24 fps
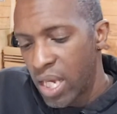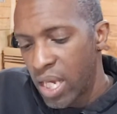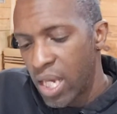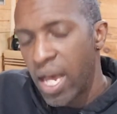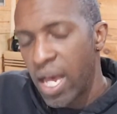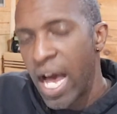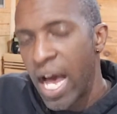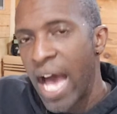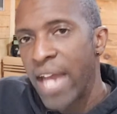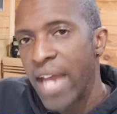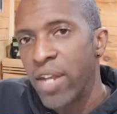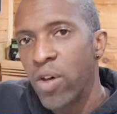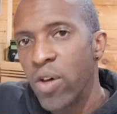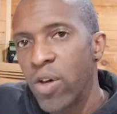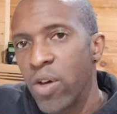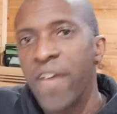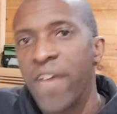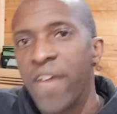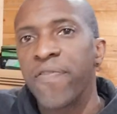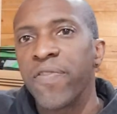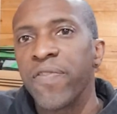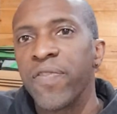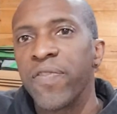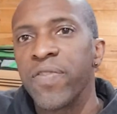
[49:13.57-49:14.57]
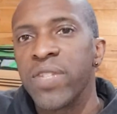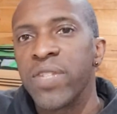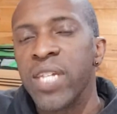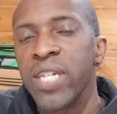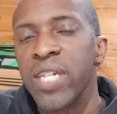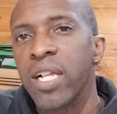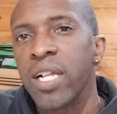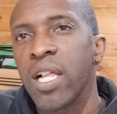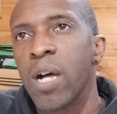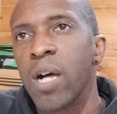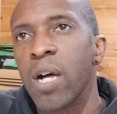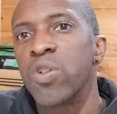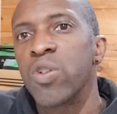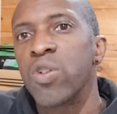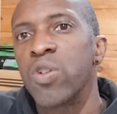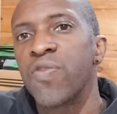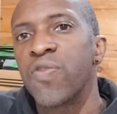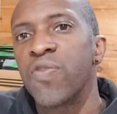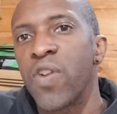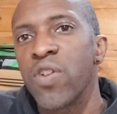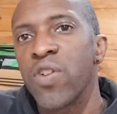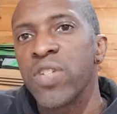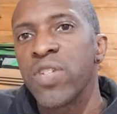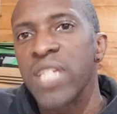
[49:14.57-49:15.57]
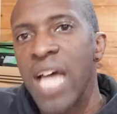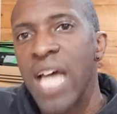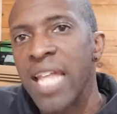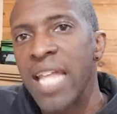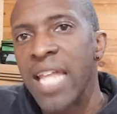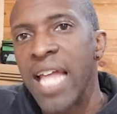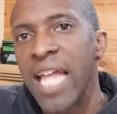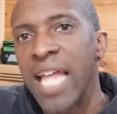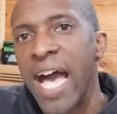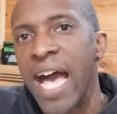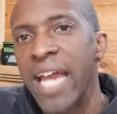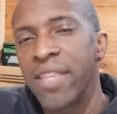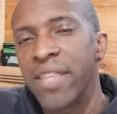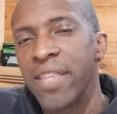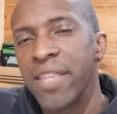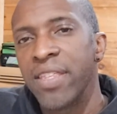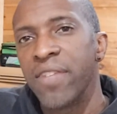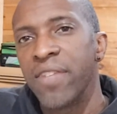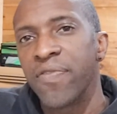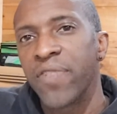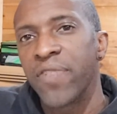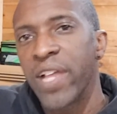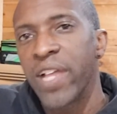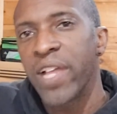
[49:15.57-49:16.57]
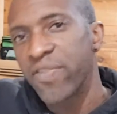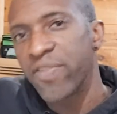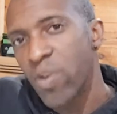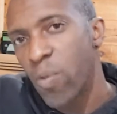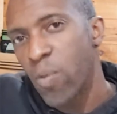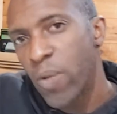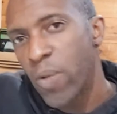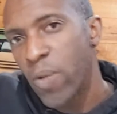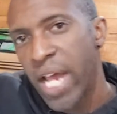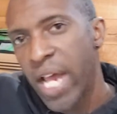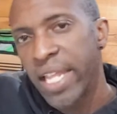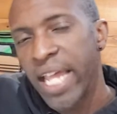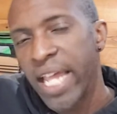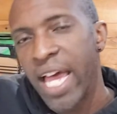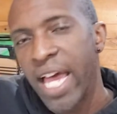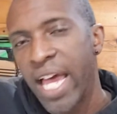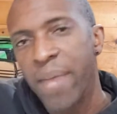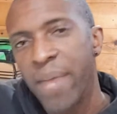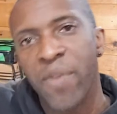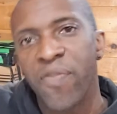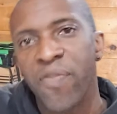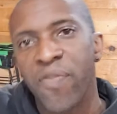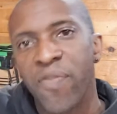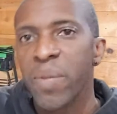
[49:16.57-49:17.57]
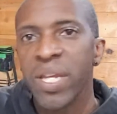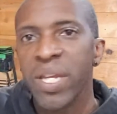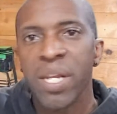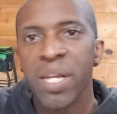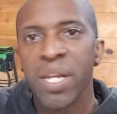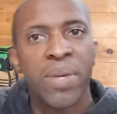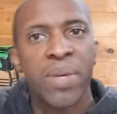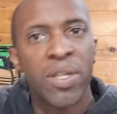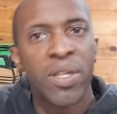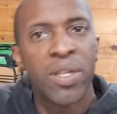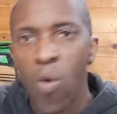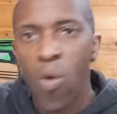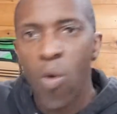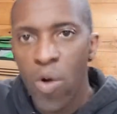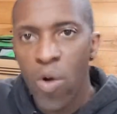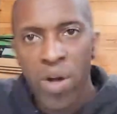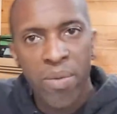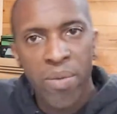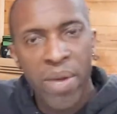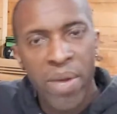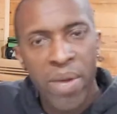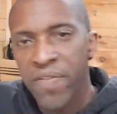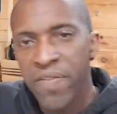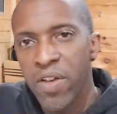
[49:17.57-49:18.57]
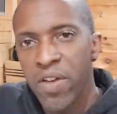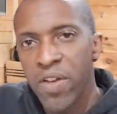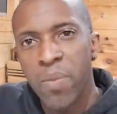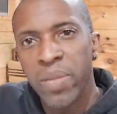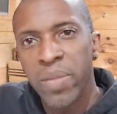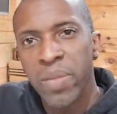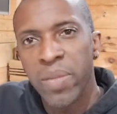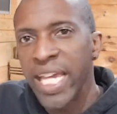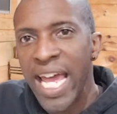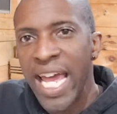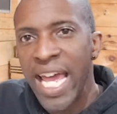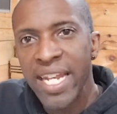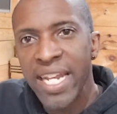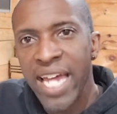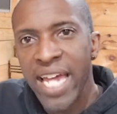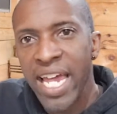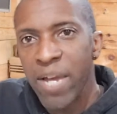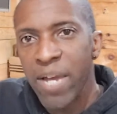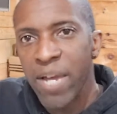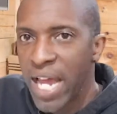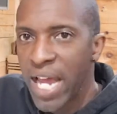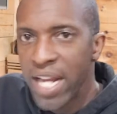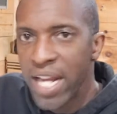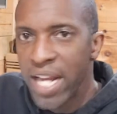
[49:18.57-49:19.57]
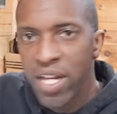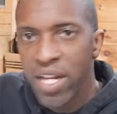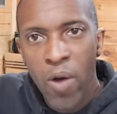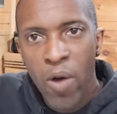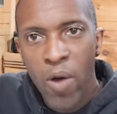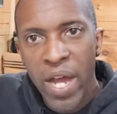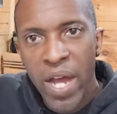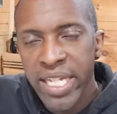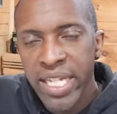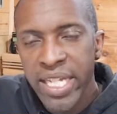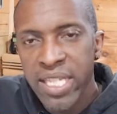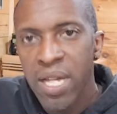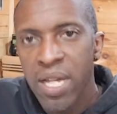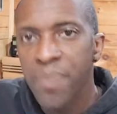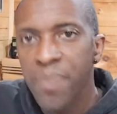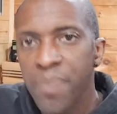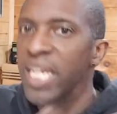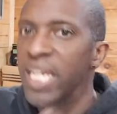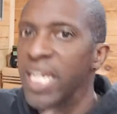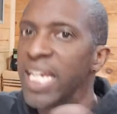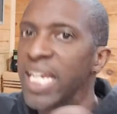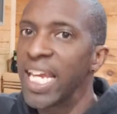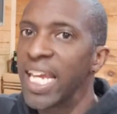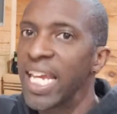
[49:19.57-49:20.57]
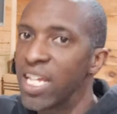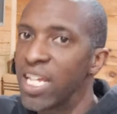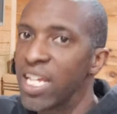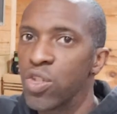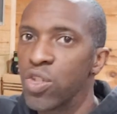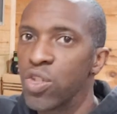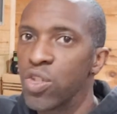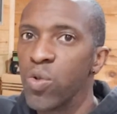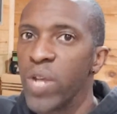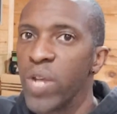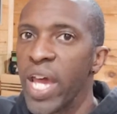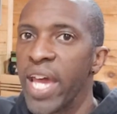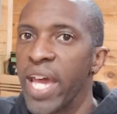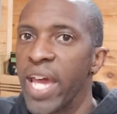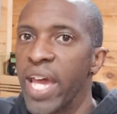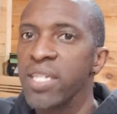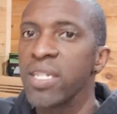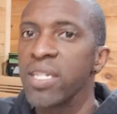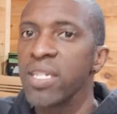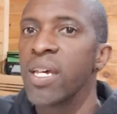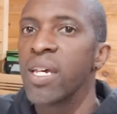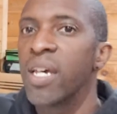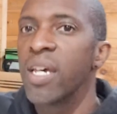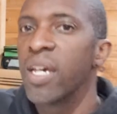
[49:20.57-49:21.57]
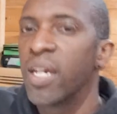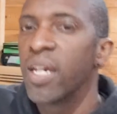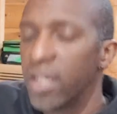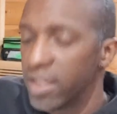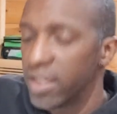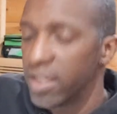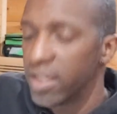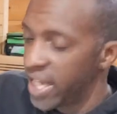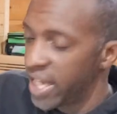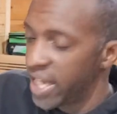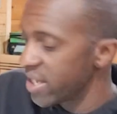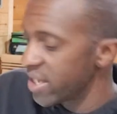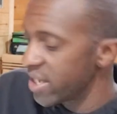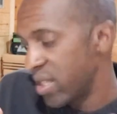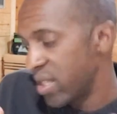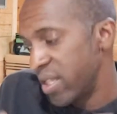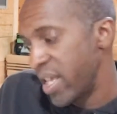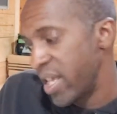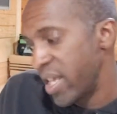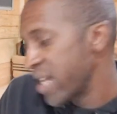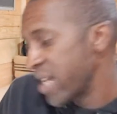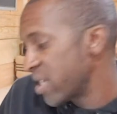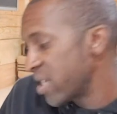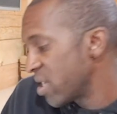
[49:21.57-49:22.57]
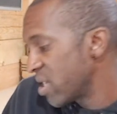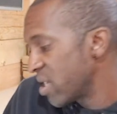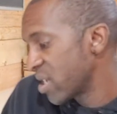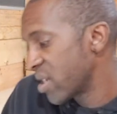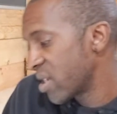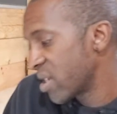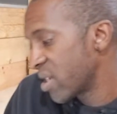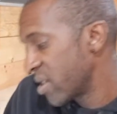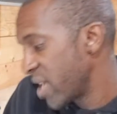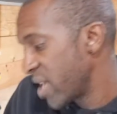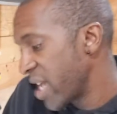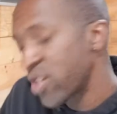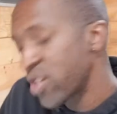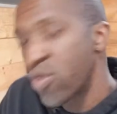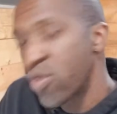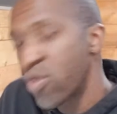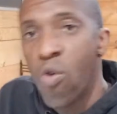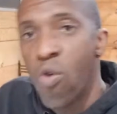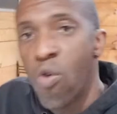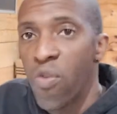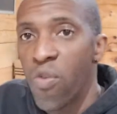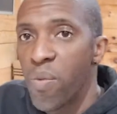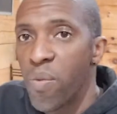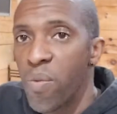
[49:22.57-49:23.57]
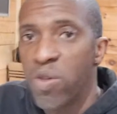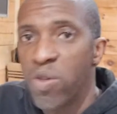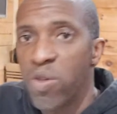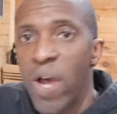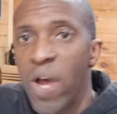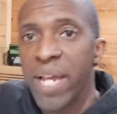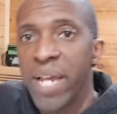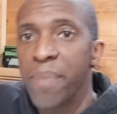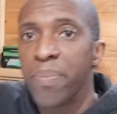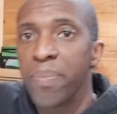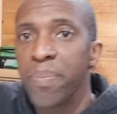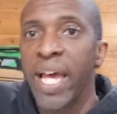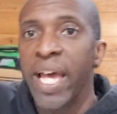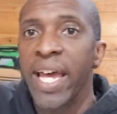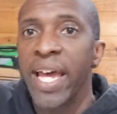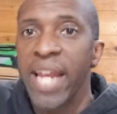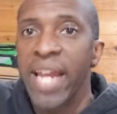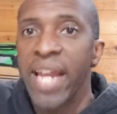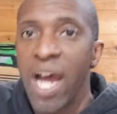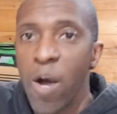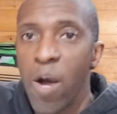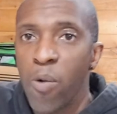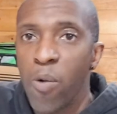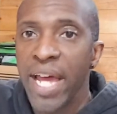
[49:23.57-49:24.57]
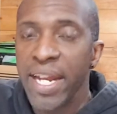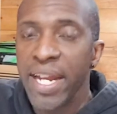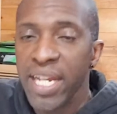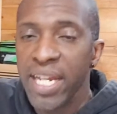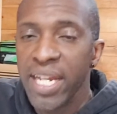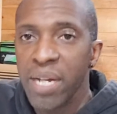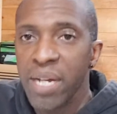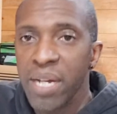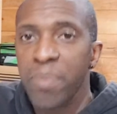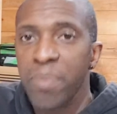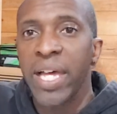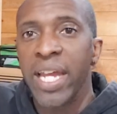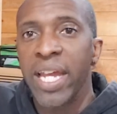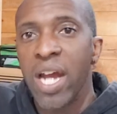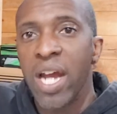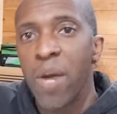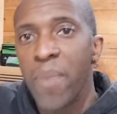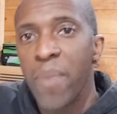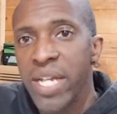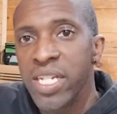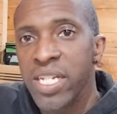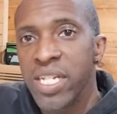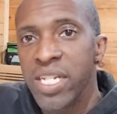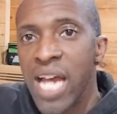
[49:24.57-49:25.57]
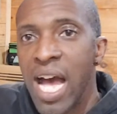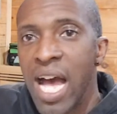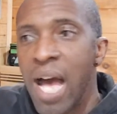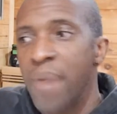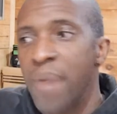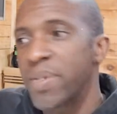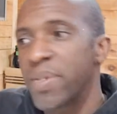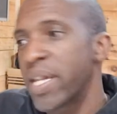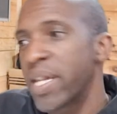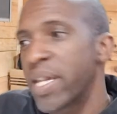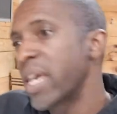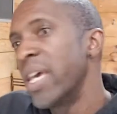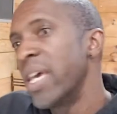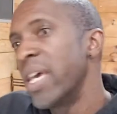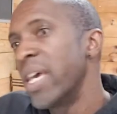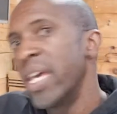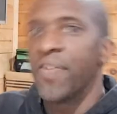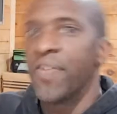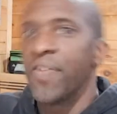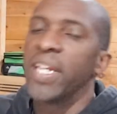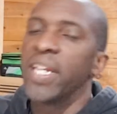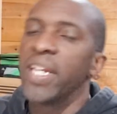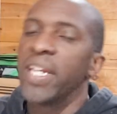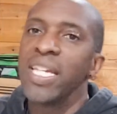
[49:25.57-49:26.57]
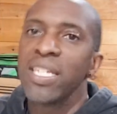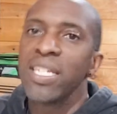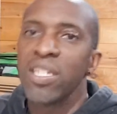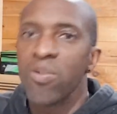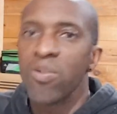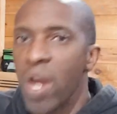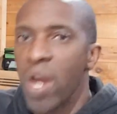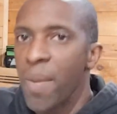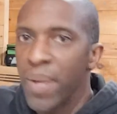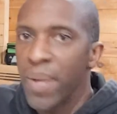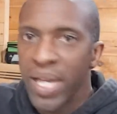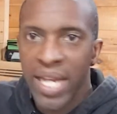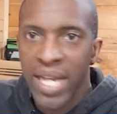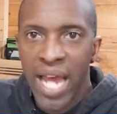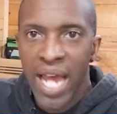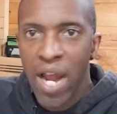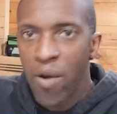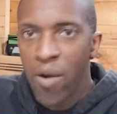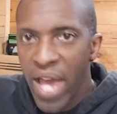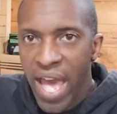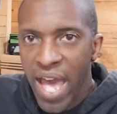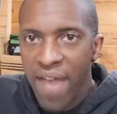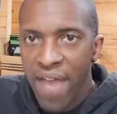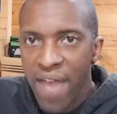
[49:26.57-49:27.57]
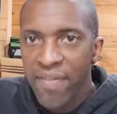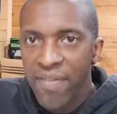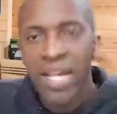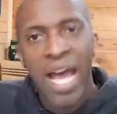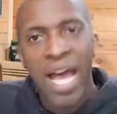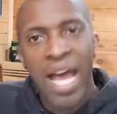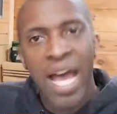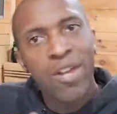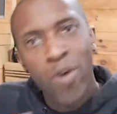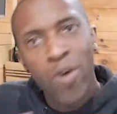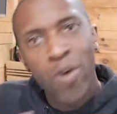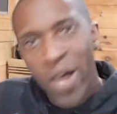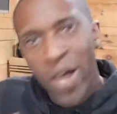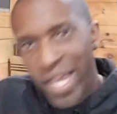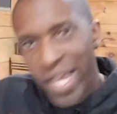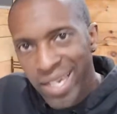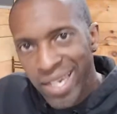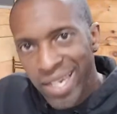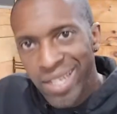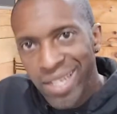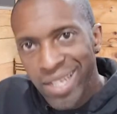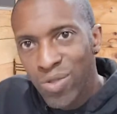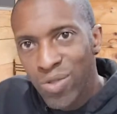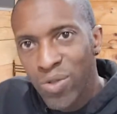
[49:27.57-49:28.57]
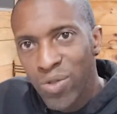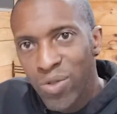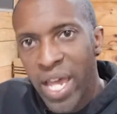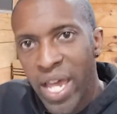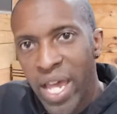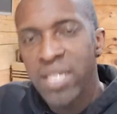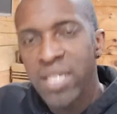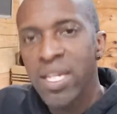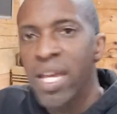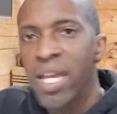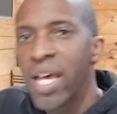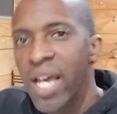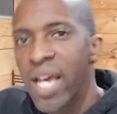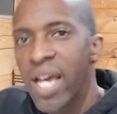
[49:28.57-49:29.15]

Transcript: I know that Tint Club was first online and then Flex Film went online, but for me to be able to order my film late at night when I know I need something and get it in 2 days, that's cool for me. So I can plan out what I need and plan out my jobs. Like if I need ceramic and I don't have it, I know I can get it in 2 days.